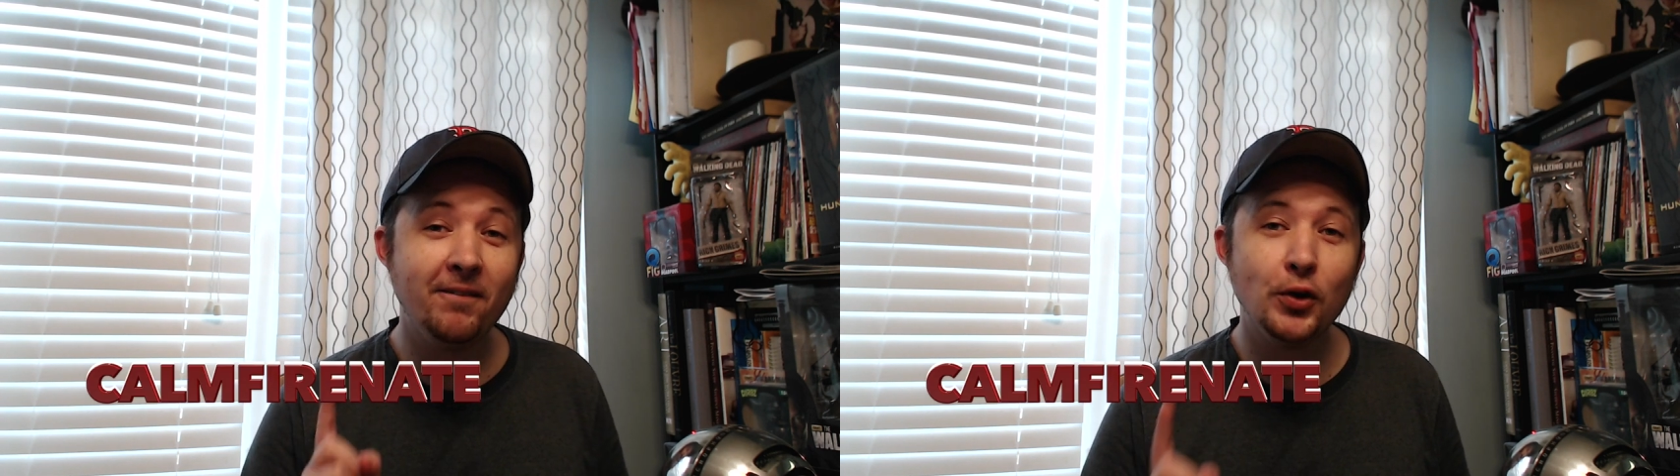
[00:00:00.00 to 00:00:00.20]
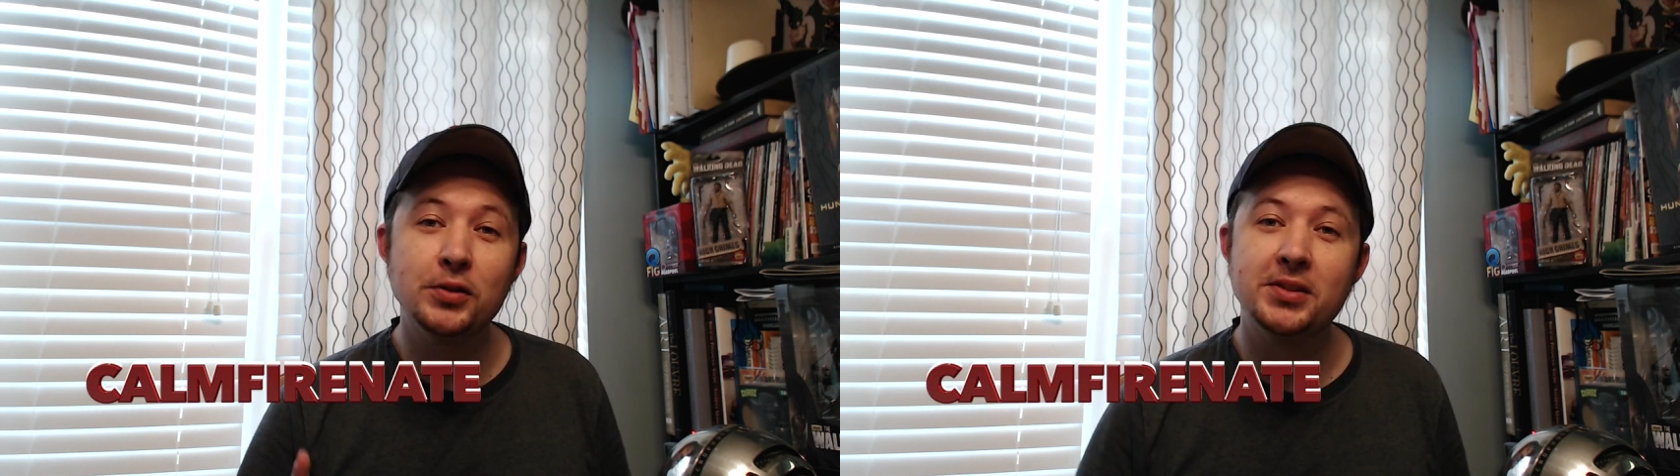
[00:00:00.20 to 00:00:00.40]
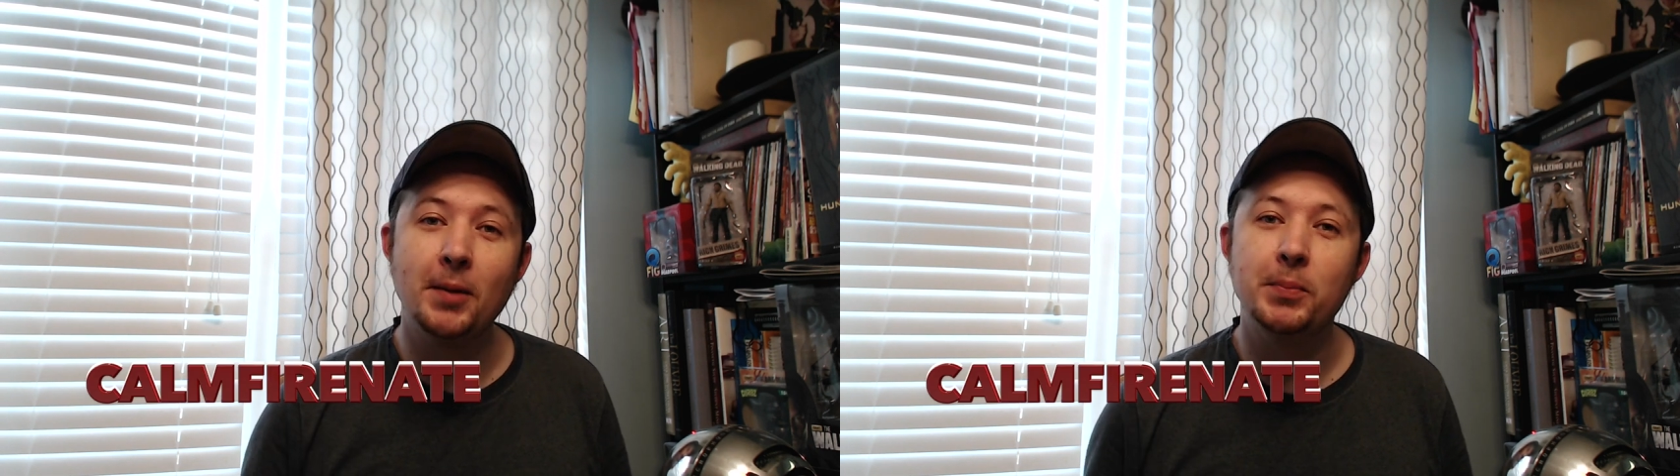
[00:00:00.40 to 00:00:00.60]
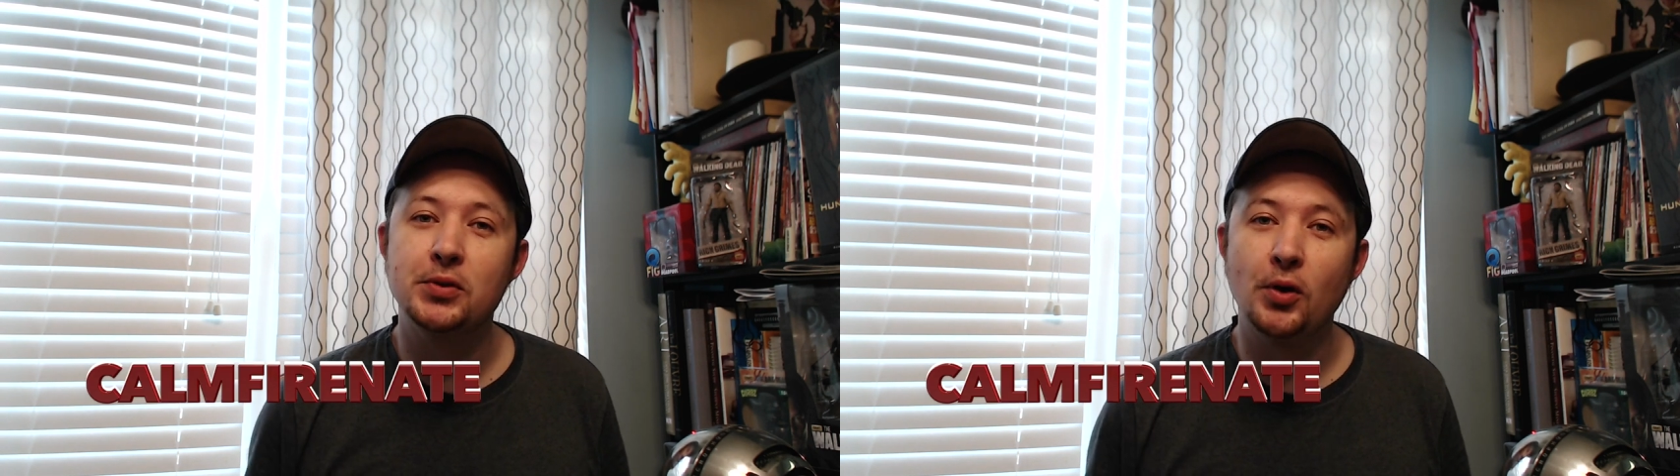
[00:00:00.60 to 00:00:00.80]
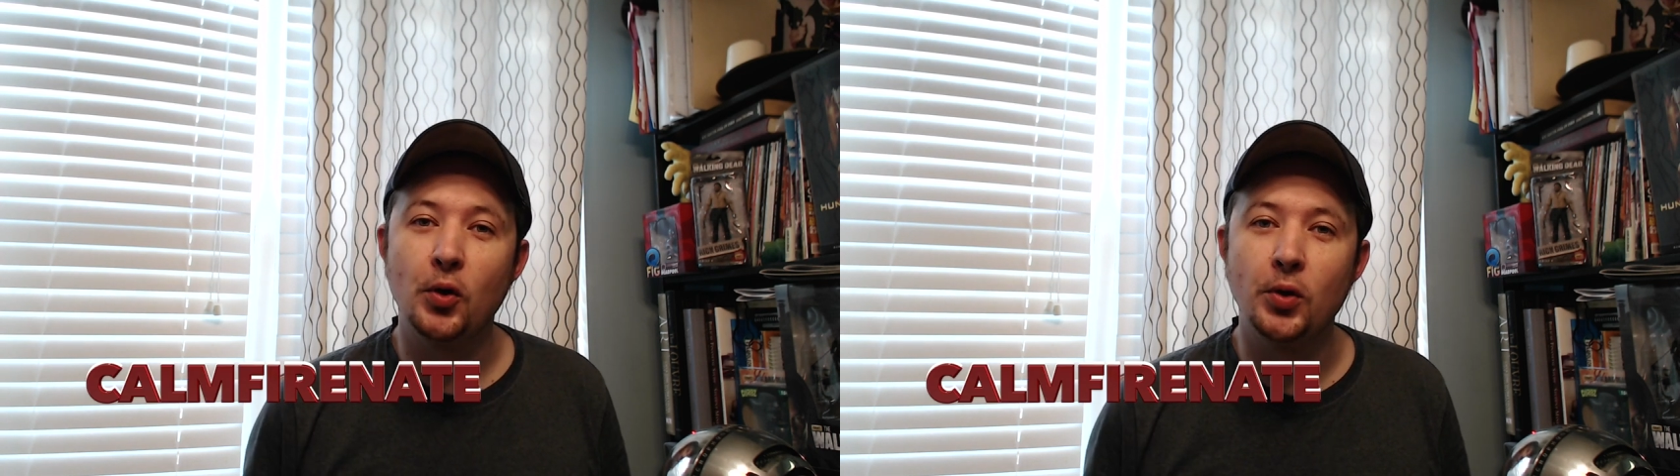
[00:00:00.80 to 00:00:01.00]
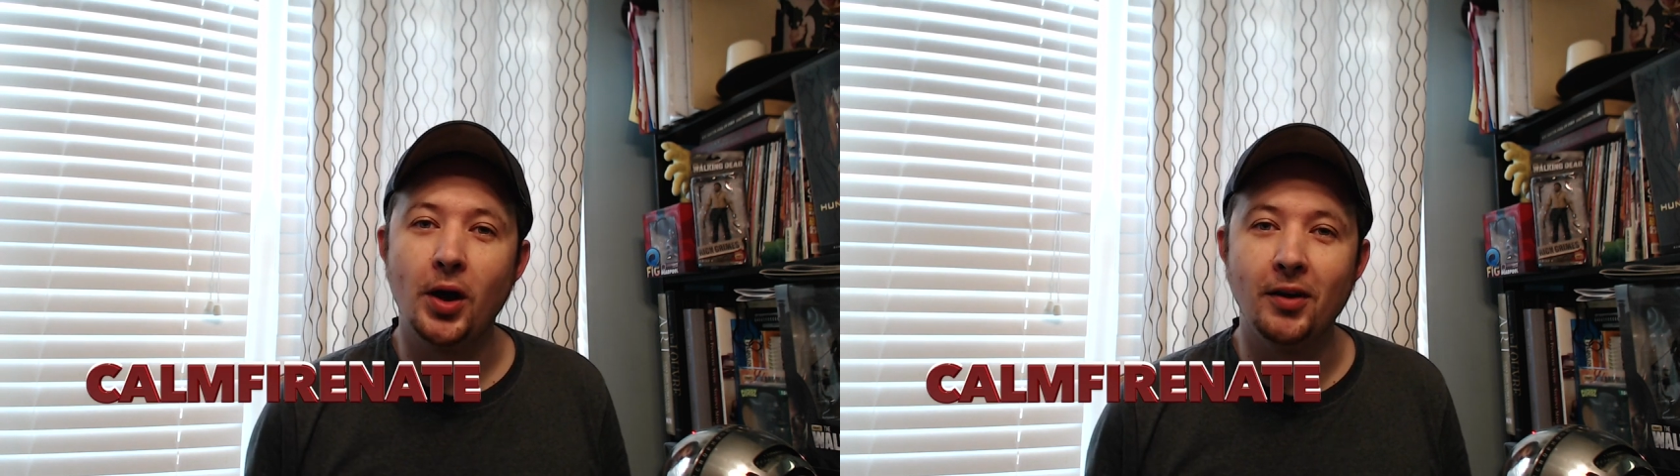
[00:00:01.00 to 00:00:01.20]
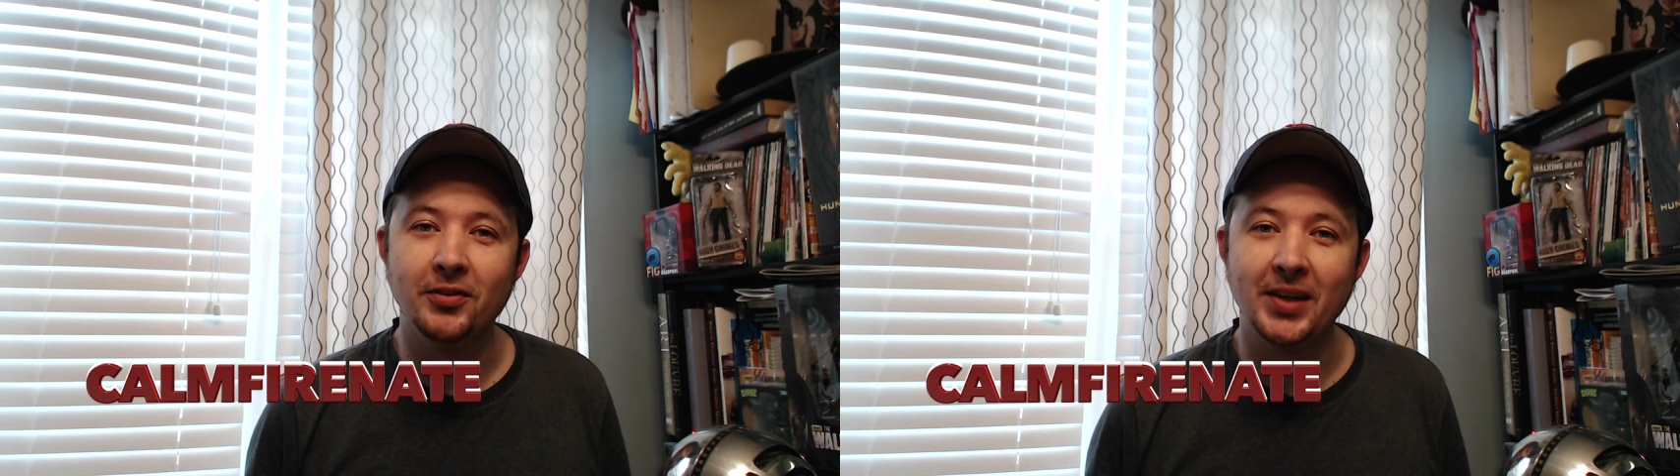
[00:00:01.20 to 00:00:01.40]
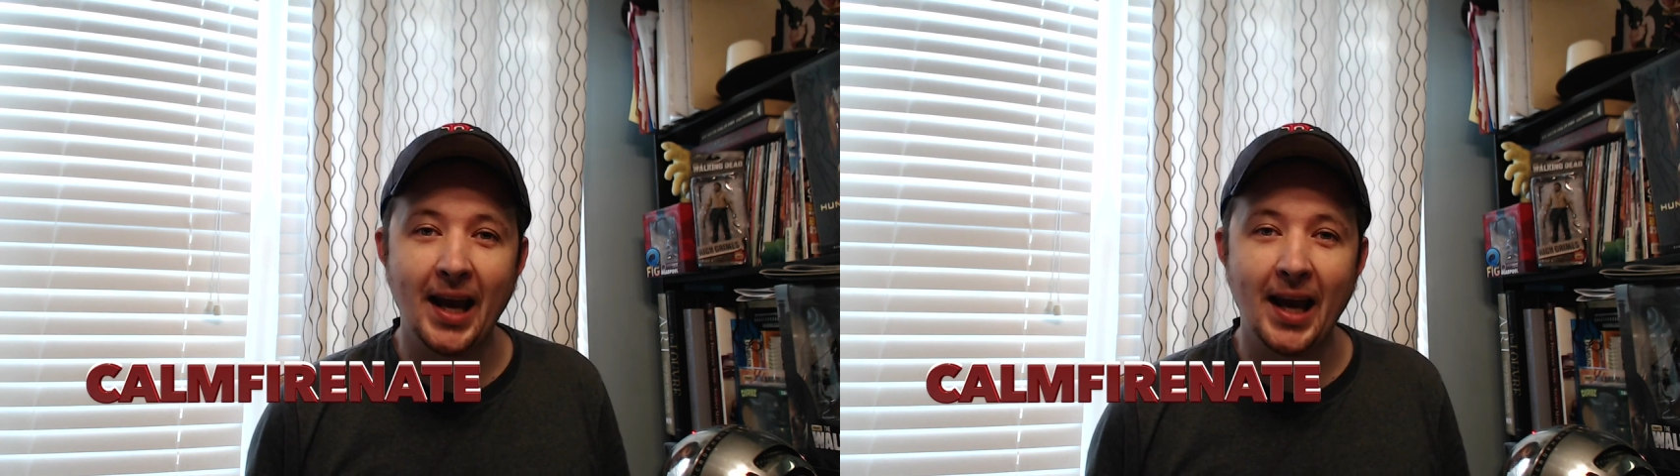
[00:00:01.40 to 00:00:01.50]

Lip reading: first episode of